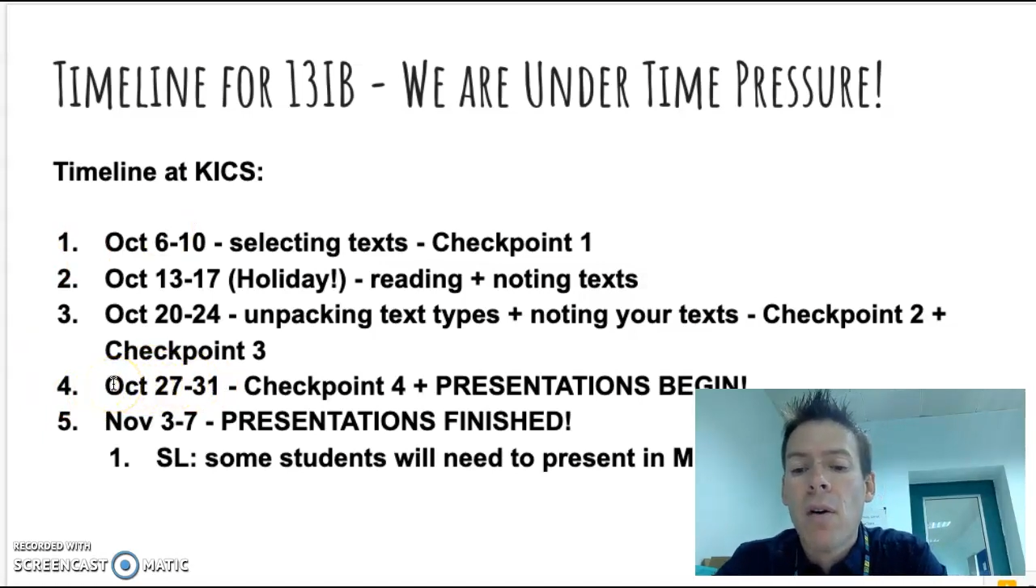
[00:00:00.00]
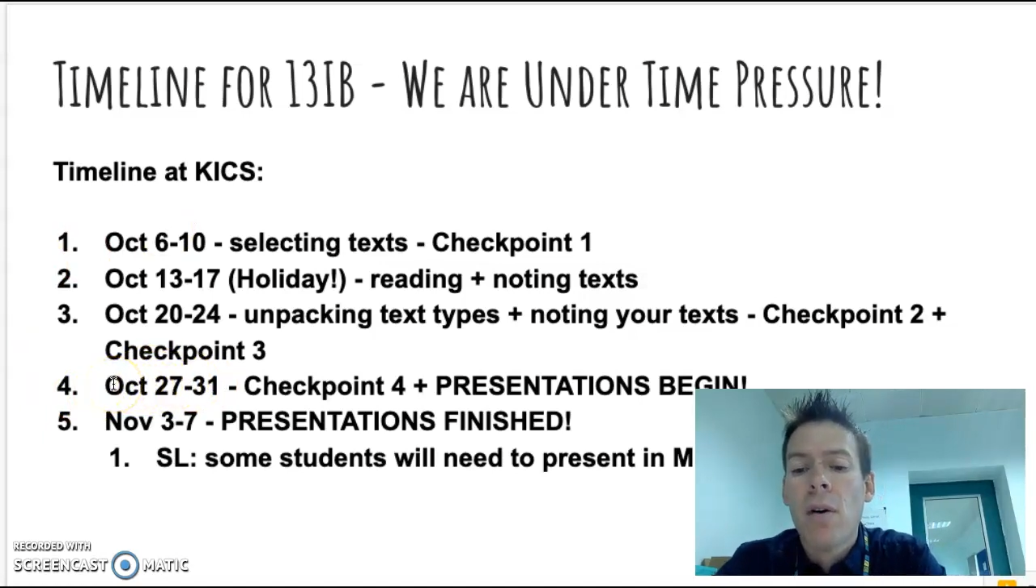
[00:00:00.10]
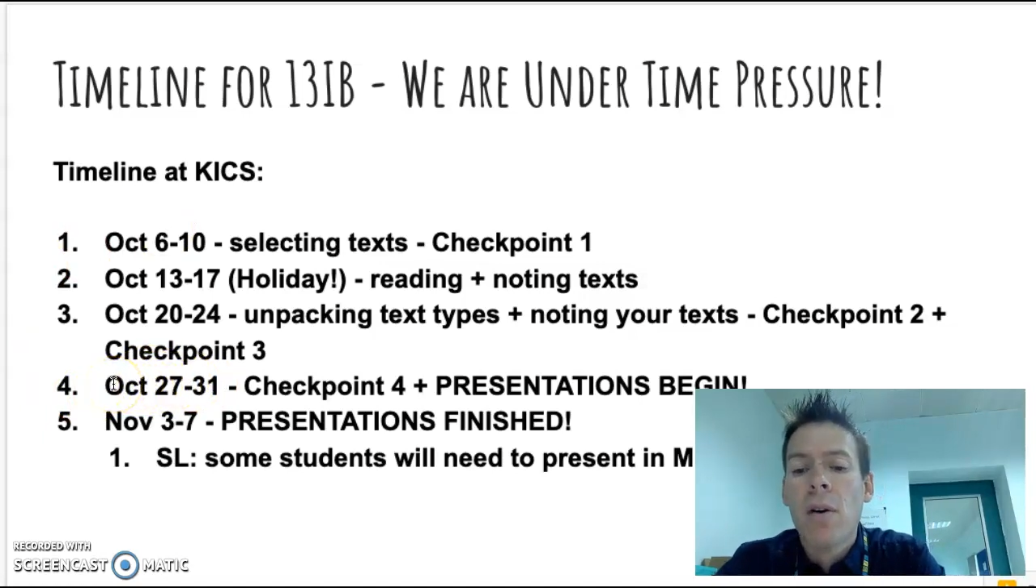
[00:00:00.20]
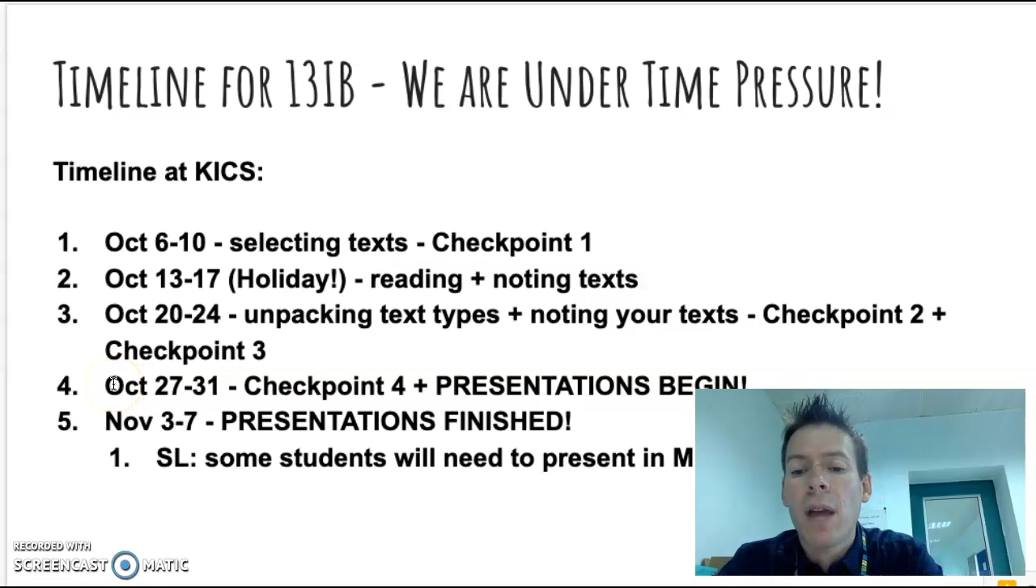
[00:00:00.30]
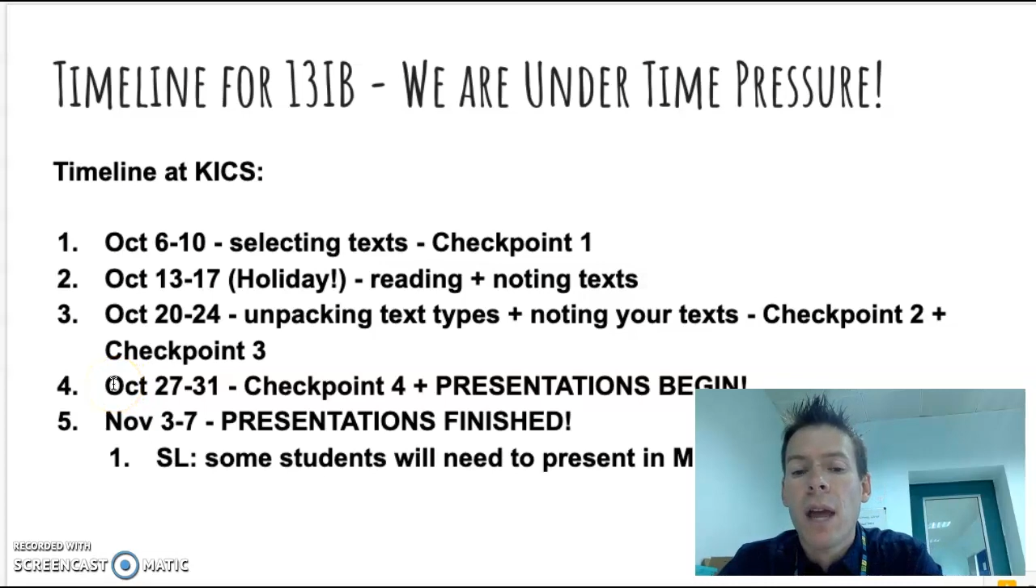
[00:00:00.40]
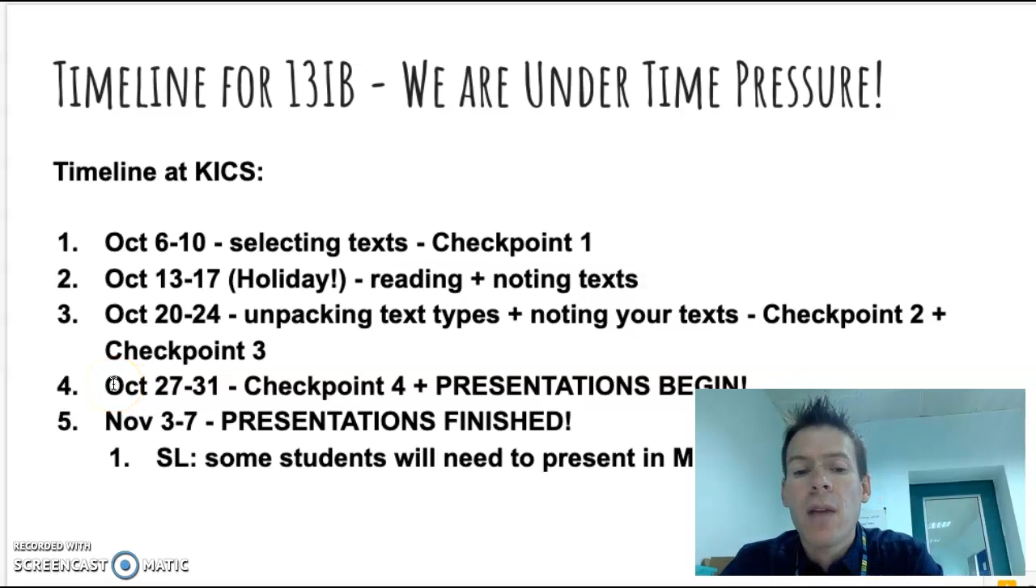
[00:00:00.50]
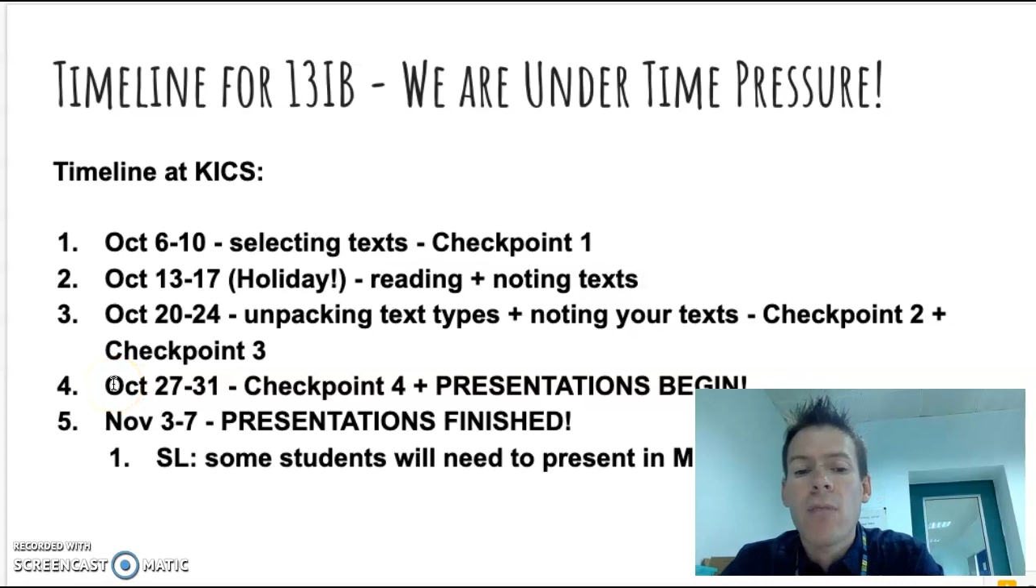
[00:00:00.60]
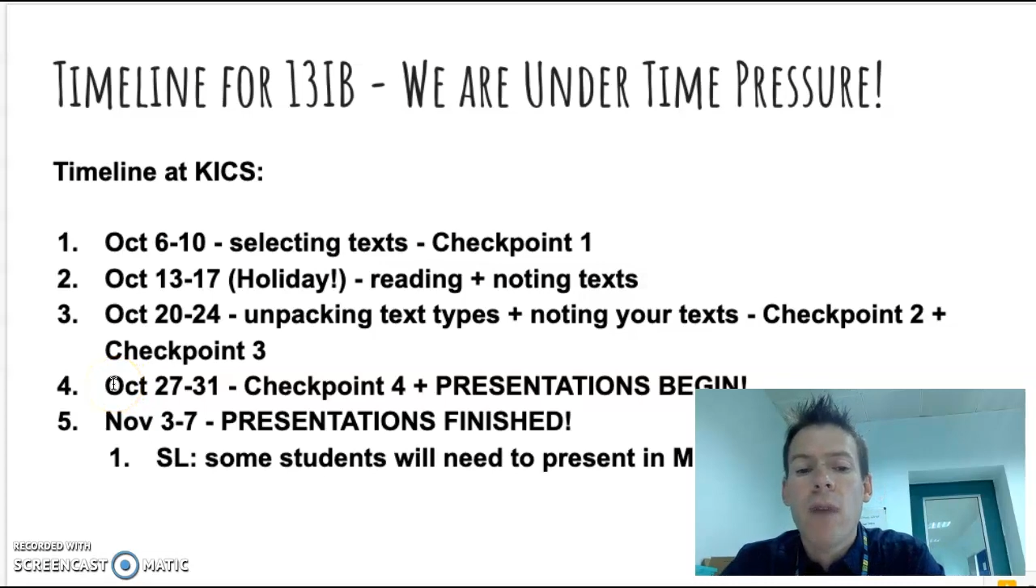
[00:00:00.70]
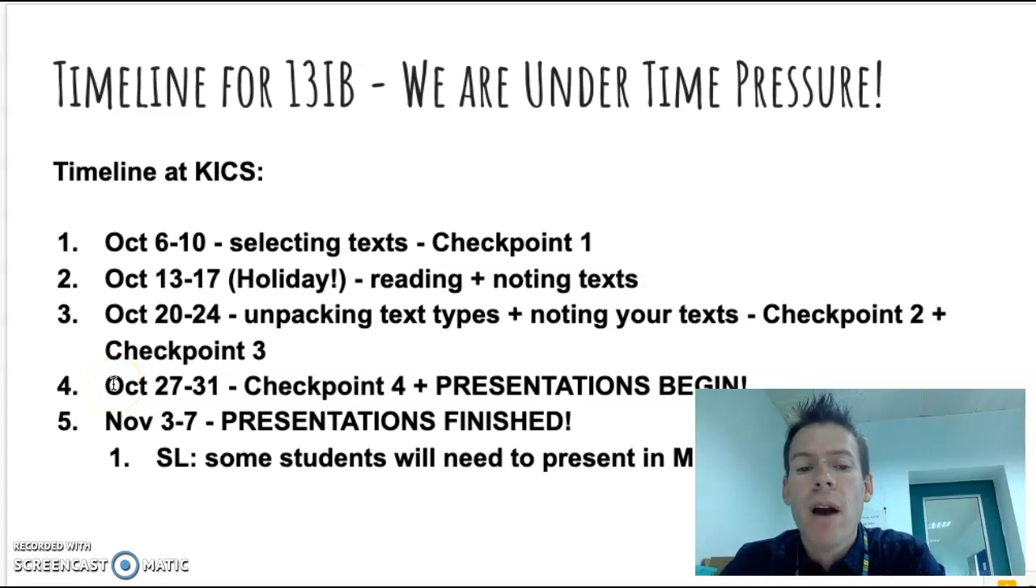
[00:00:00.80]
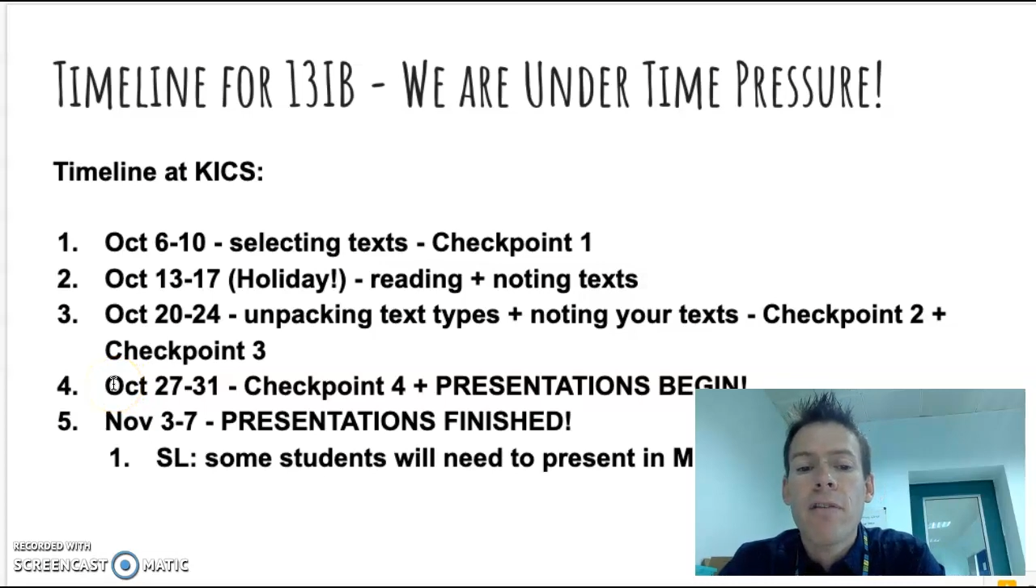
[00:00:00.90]
on a
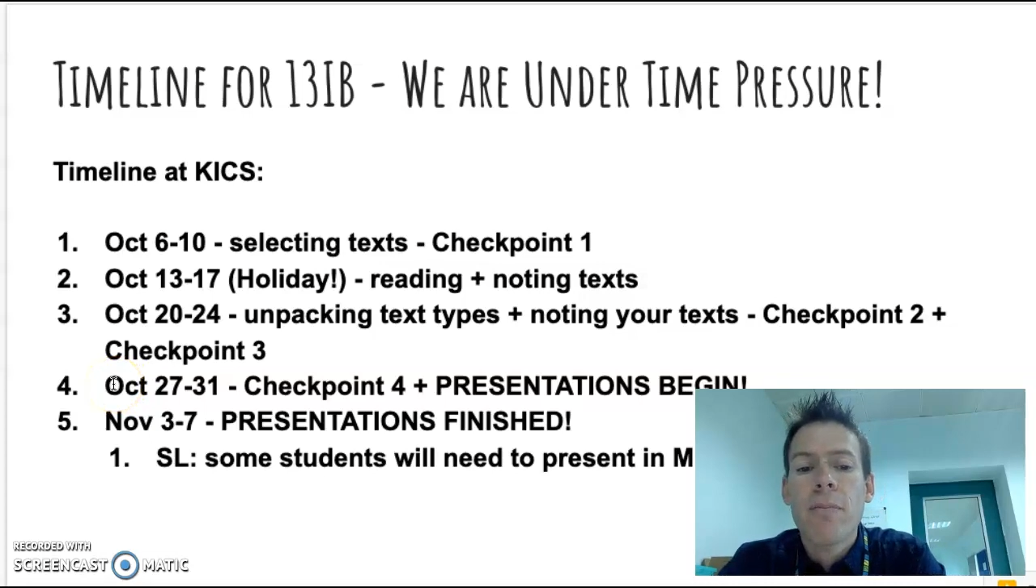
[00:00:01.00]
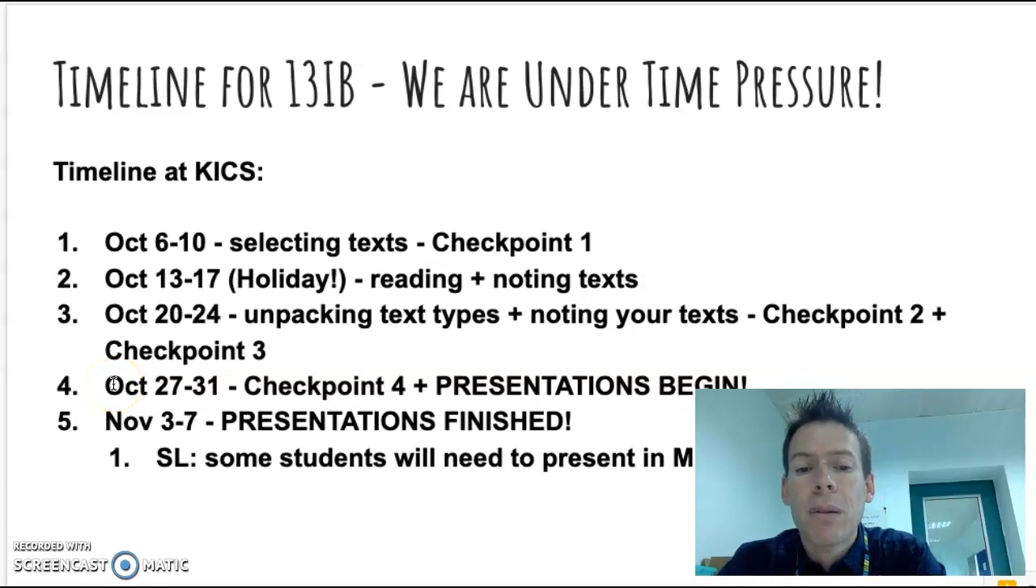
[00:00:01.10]
rough